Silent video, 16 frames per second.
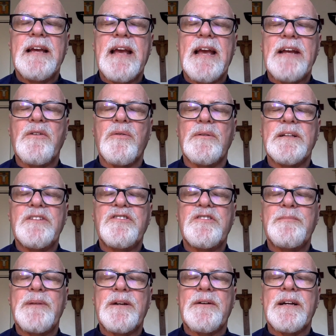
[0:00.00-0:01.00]
and Holy
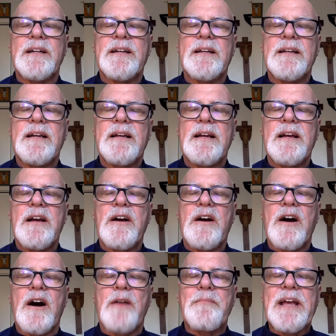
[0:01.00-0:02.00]
Spirit.
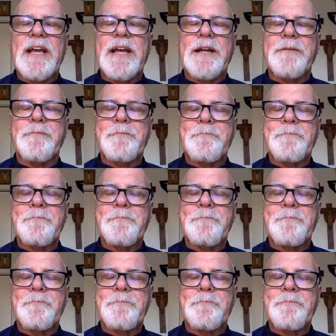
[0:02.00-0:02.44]
Amen.